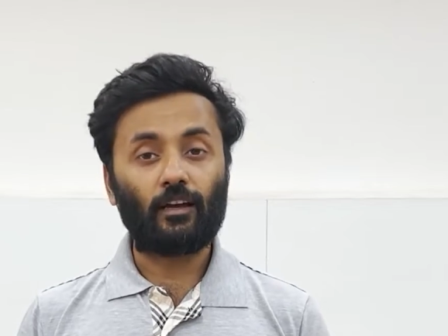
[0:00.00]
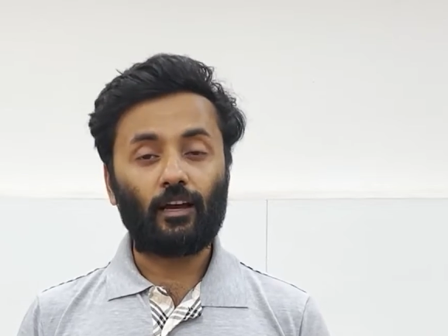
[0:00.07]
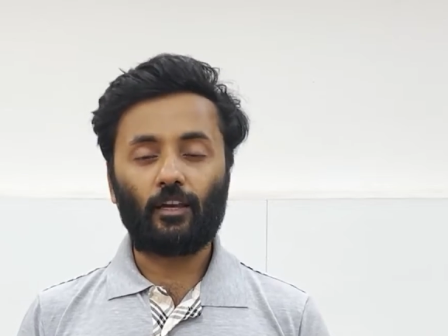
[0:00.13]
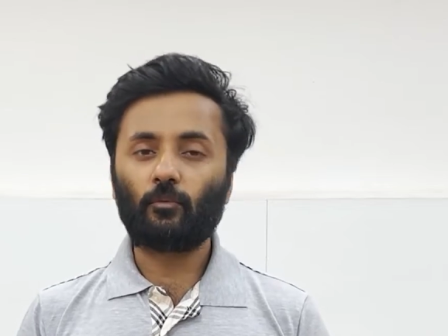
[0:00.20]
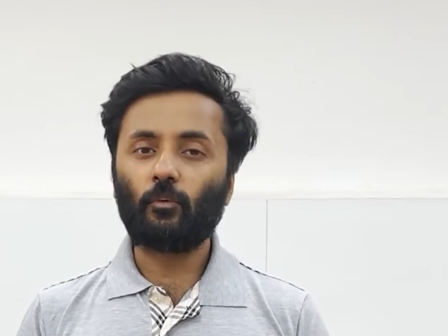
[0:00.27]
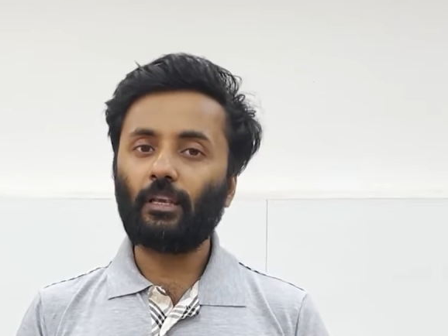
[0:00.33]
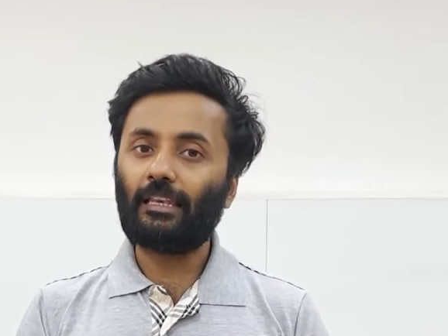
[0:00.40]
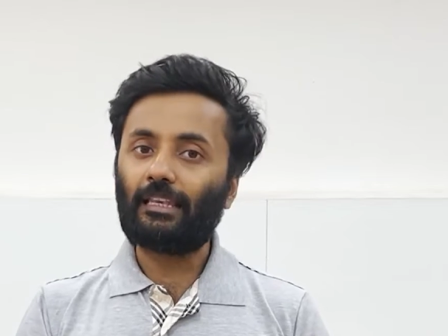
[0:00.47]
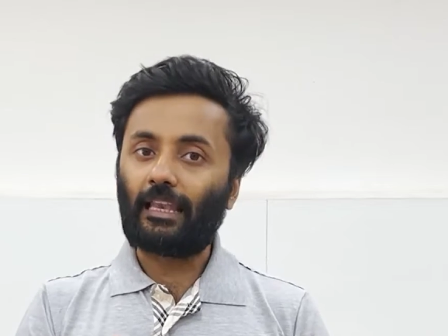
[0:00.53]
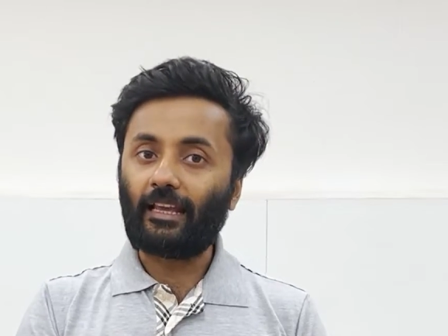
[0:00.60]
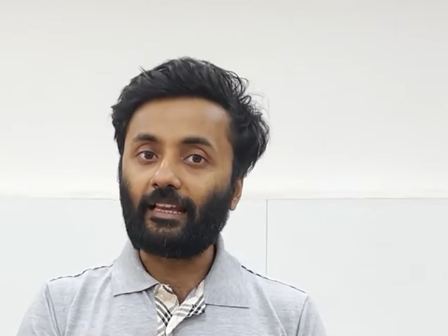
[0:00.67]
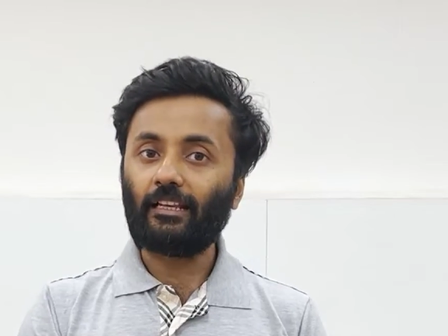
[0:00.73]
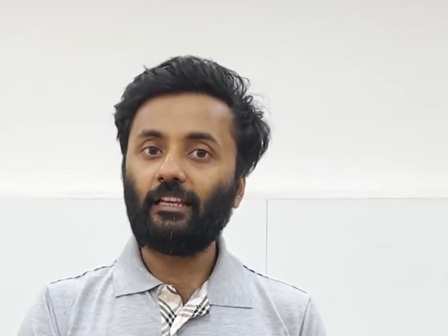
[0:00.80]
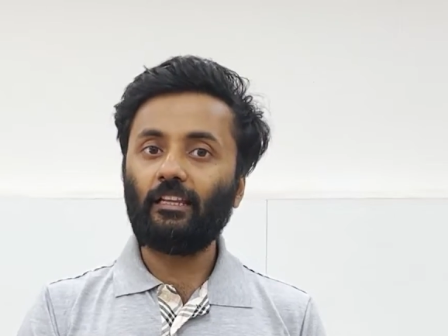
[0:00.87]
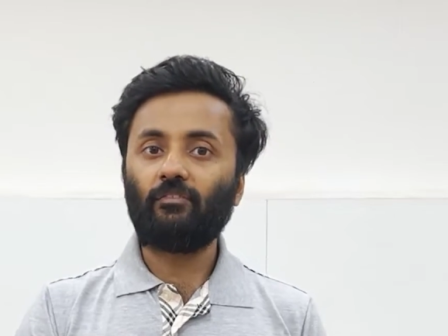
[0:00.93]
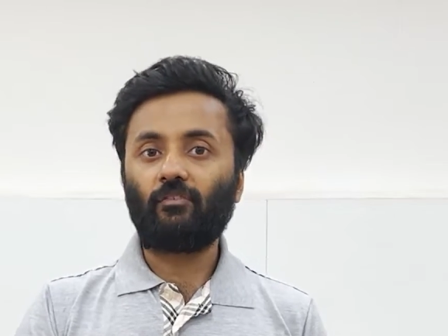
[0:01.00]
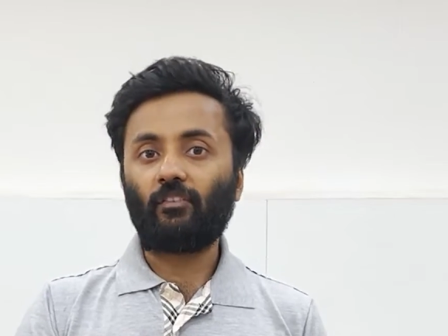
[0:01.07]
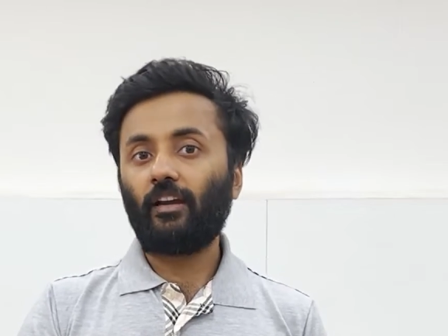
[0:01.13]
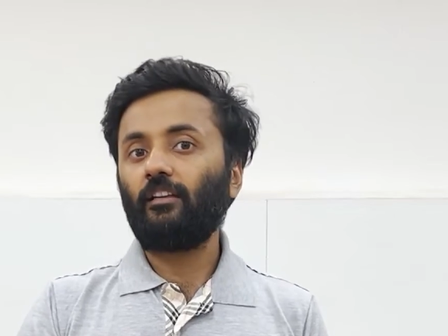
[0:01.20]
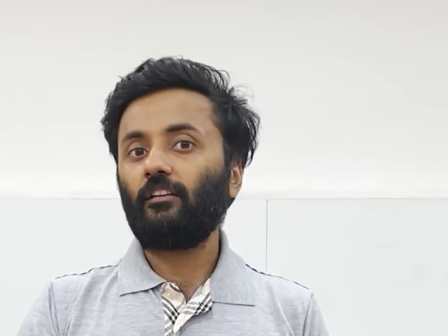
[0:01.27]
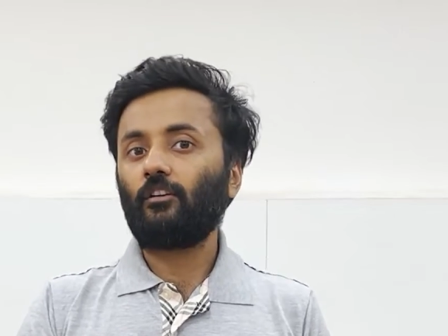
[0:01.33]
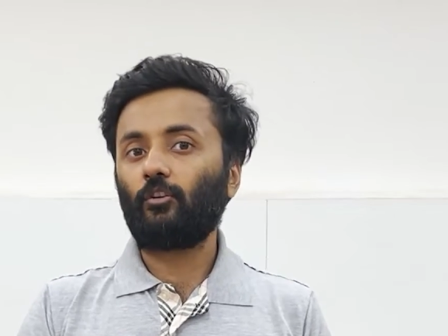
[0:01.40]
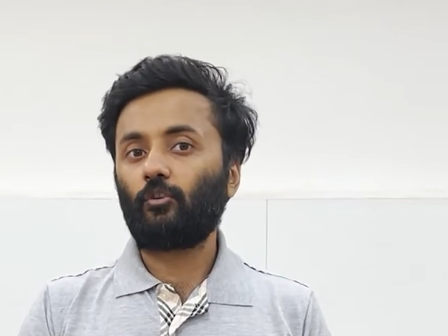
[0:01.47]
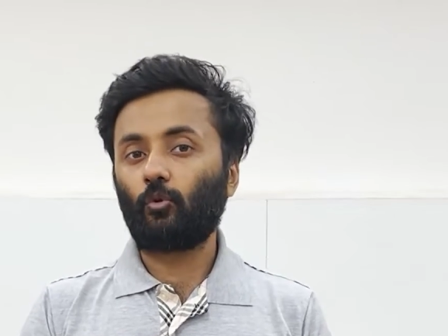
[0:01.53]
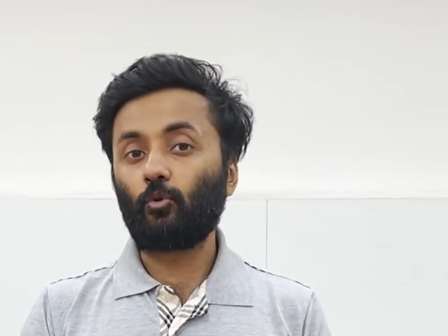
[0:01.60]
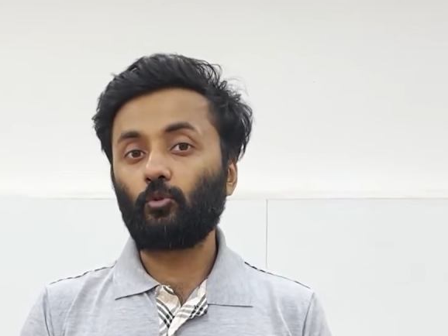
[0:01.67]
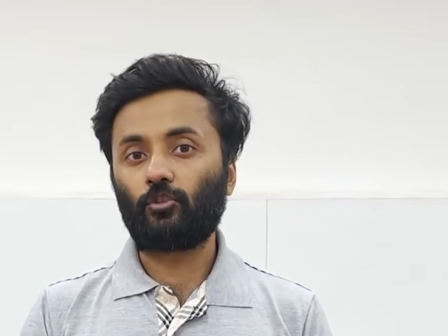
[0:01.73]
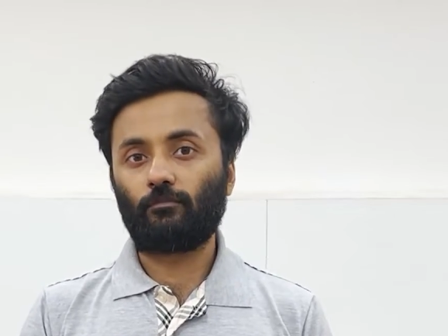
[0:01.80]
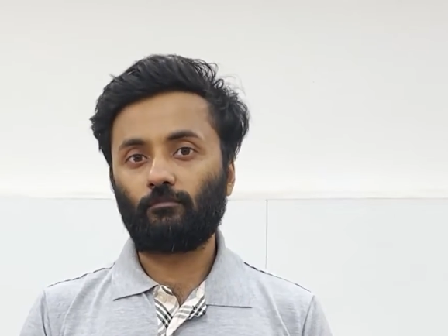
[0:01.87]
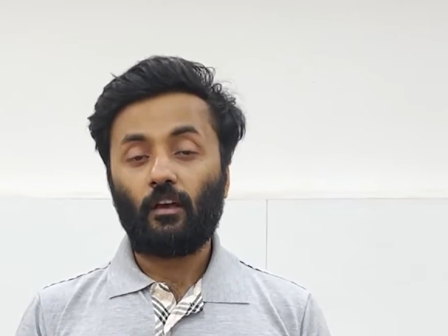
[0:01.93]
and you will likely find
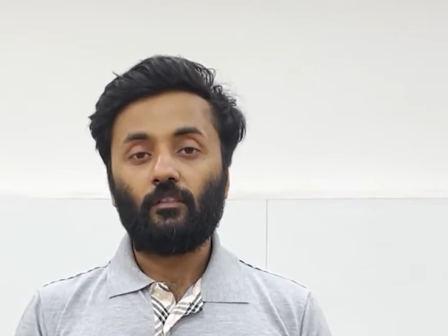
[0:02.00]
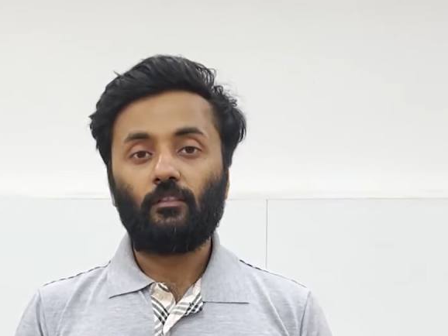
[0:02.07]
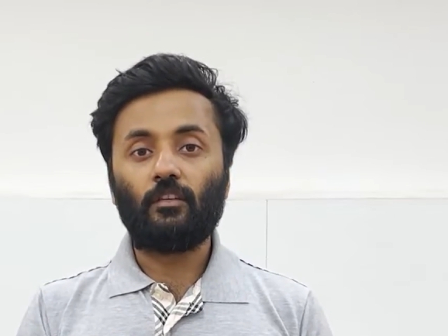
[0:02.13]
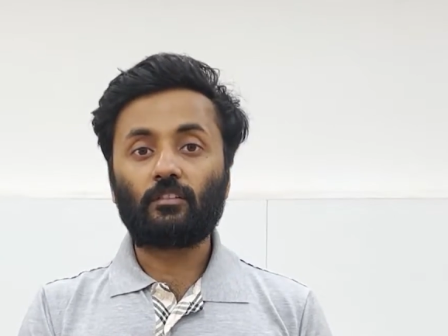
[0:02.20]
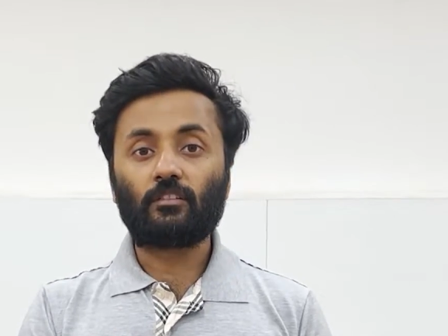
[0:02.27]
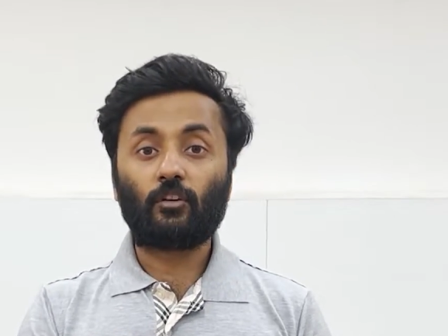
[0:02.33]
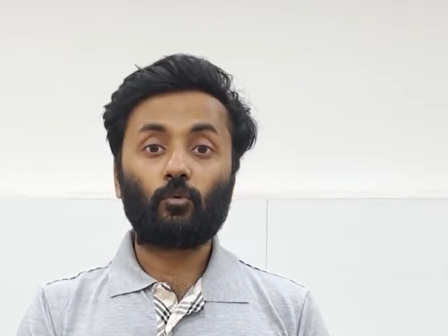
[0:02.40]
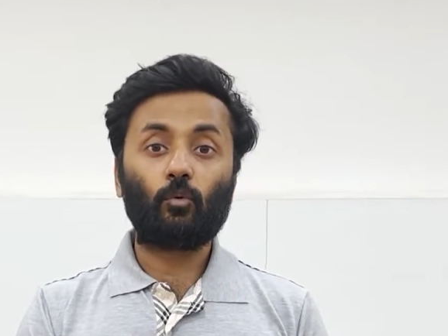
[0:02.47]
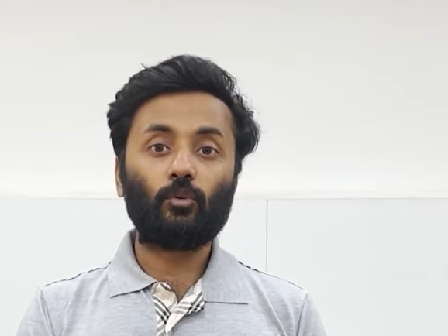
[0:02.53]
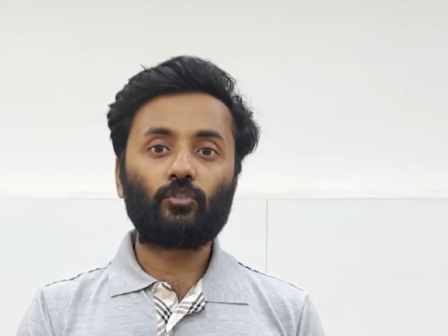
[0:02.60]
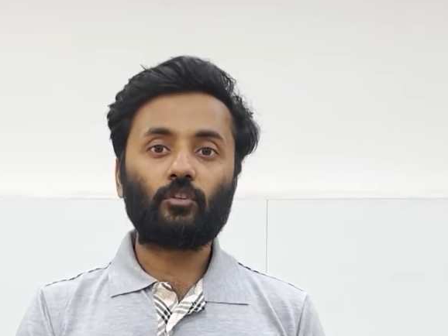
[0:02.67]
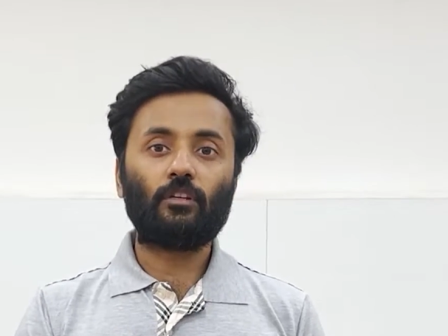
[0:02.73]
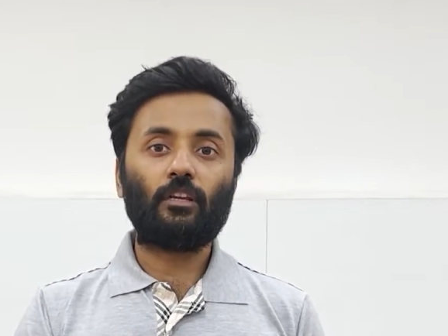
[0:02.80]
corrosion. This corrosion